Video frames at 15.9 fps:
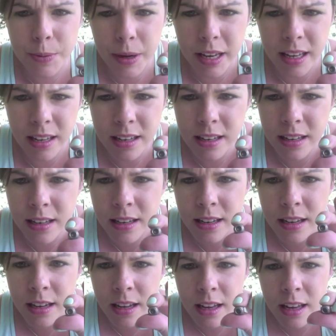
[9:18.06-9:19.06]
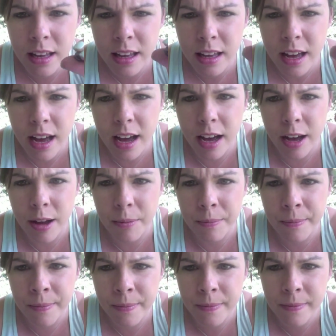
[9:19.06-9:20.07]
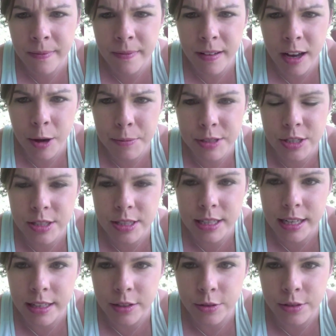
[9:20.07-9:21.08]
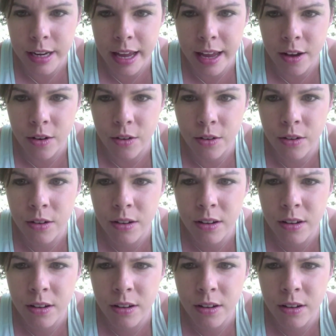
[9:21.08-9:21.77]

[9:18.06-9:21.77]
one, almost looks like a little nail.